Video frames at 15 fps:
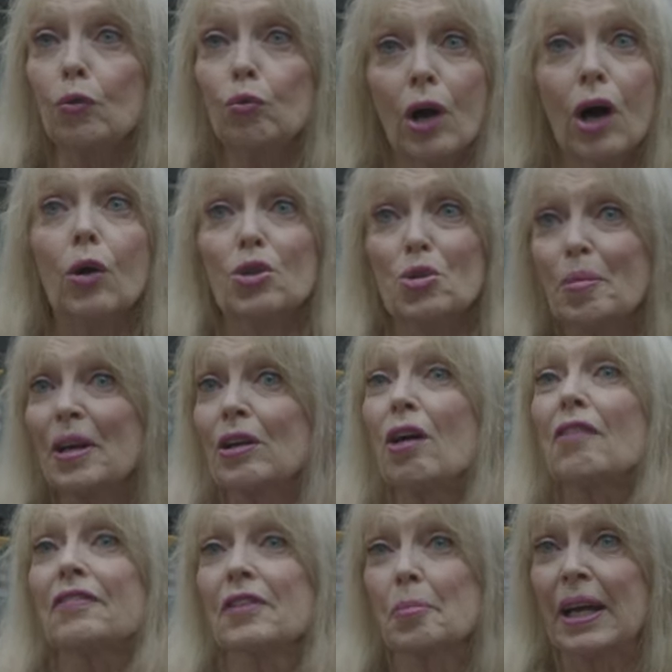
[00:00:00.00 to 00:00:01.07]
roles being
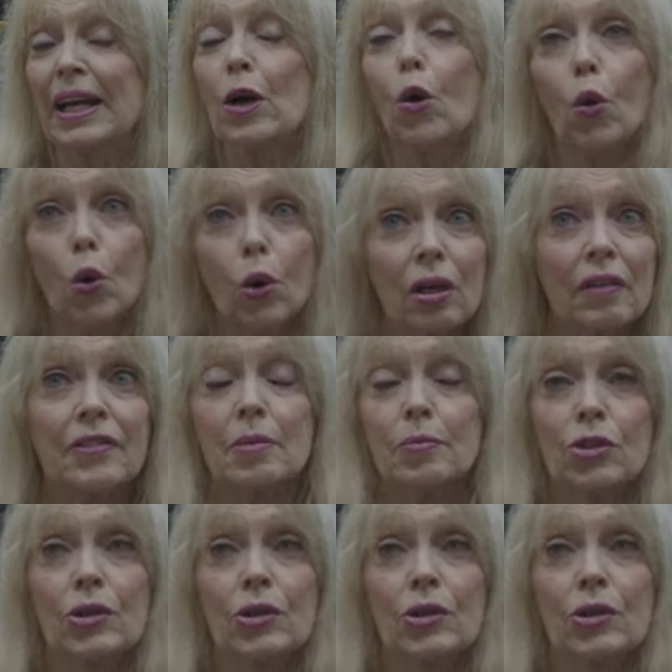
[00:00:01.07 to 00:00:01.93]
offered me, all of them